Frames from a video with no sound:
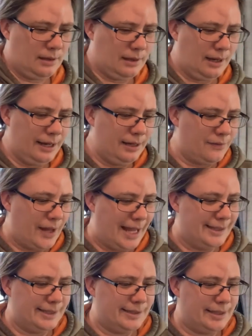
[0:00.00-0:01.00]
kind of
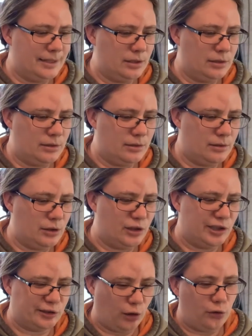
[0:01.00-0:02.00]
hesitant to
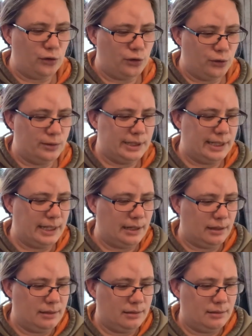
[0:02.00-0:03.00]
start
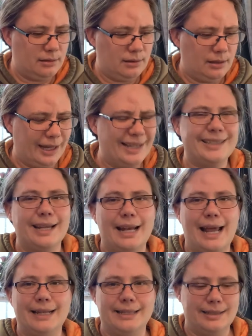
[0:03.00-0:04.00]
using, I guess not
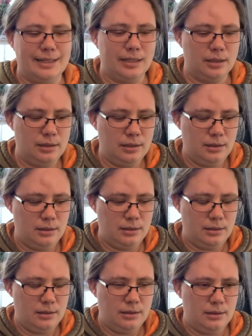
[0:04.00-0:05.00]
hesitant,
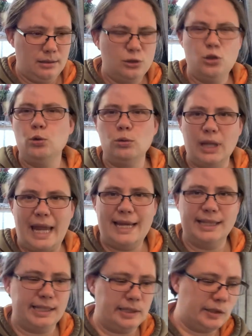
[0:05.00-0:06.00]
too
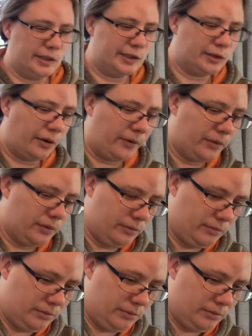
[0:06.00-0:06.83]
lazy to start